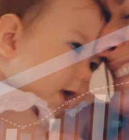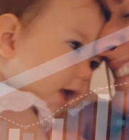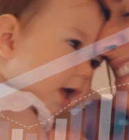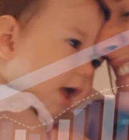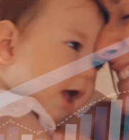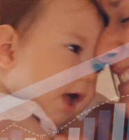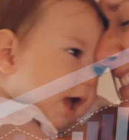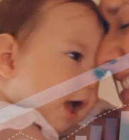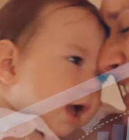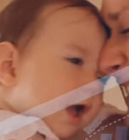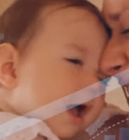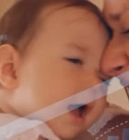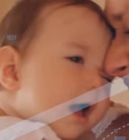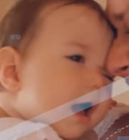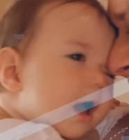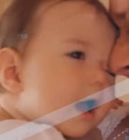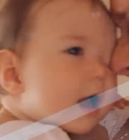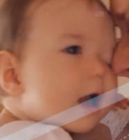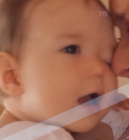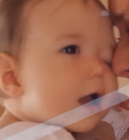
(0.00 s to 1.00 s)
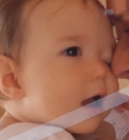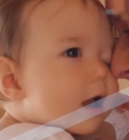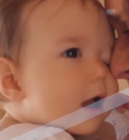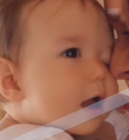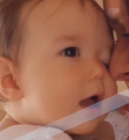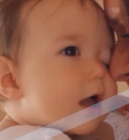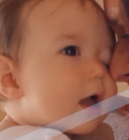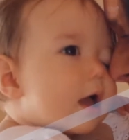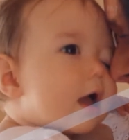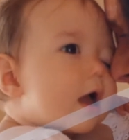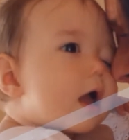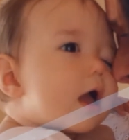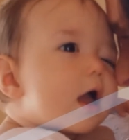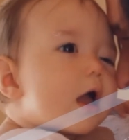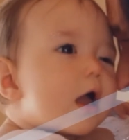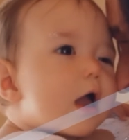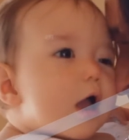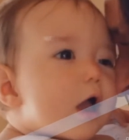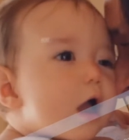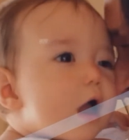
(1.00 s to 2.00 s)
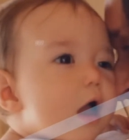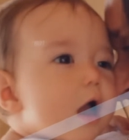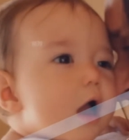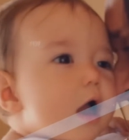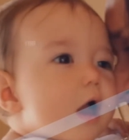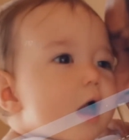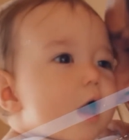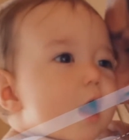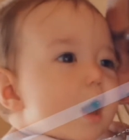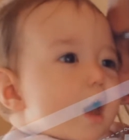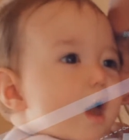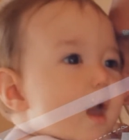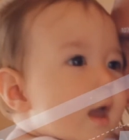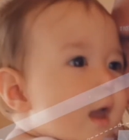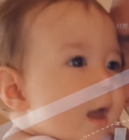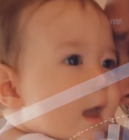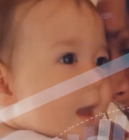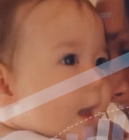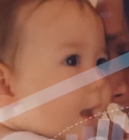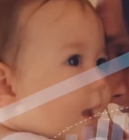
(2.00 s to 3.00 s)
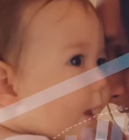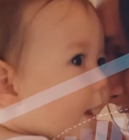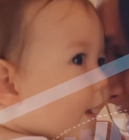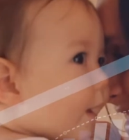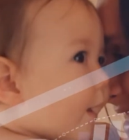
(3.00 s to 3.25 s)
going to have much higher values. There's some